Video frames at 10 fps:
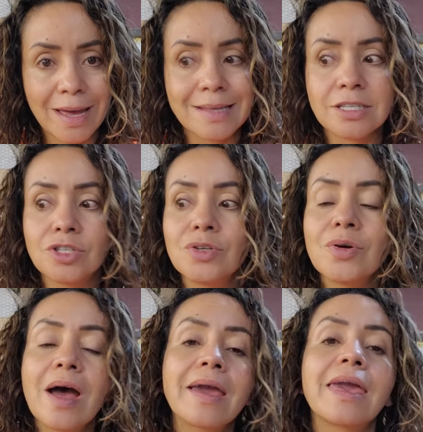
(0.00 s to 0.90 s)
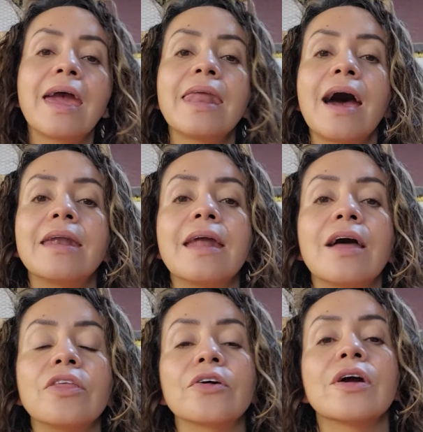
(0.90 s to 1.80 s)
is do again
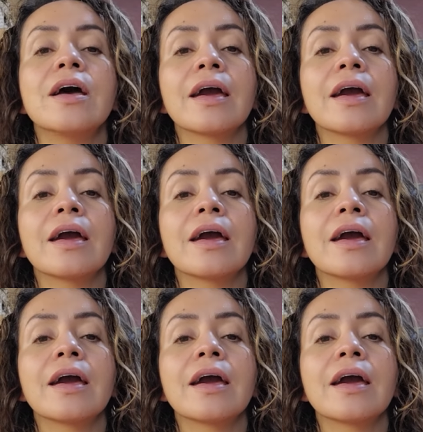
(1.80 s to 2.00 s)
another